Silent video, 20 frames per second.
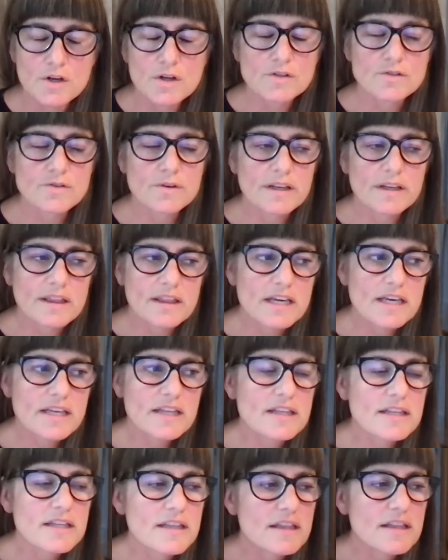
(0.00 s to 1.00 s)
so I think
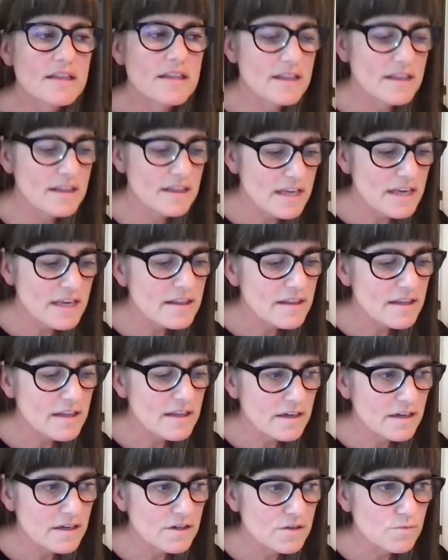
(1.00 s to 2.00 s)
the, the thing
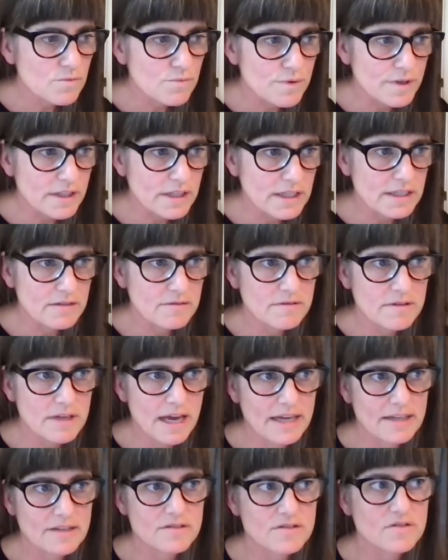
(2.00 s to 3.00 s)
that really
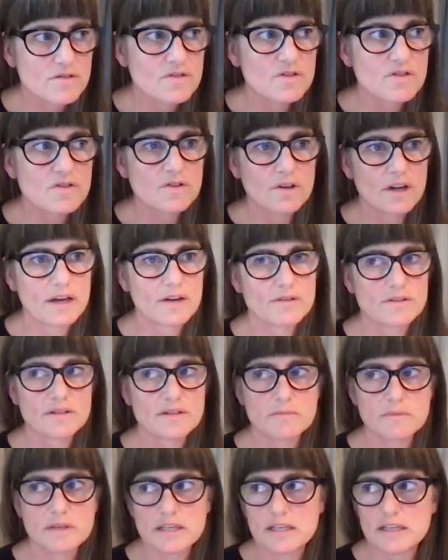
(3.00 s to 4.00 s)
has stood out to
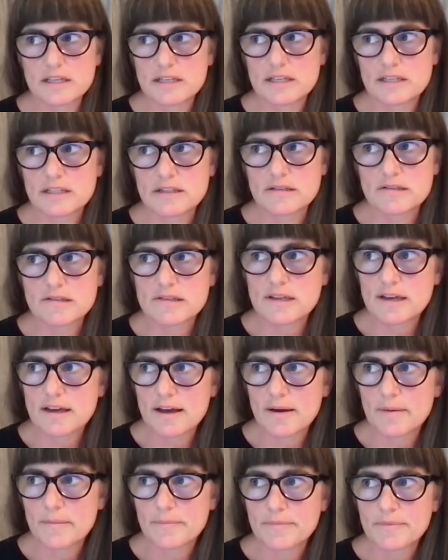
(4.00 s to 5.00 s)
me is
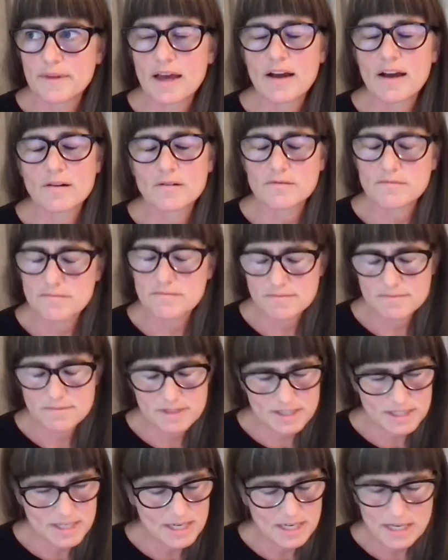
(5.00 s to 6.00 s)
um, how
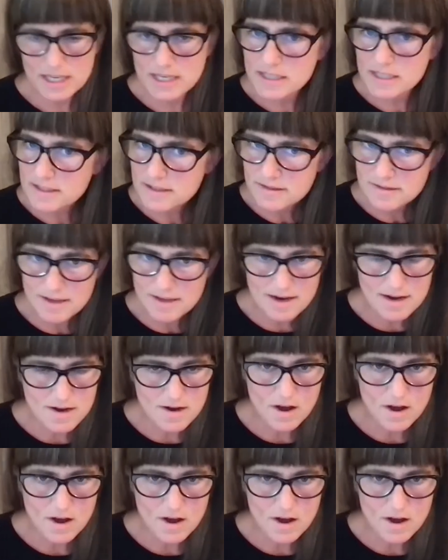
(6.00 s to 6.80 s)
tedious and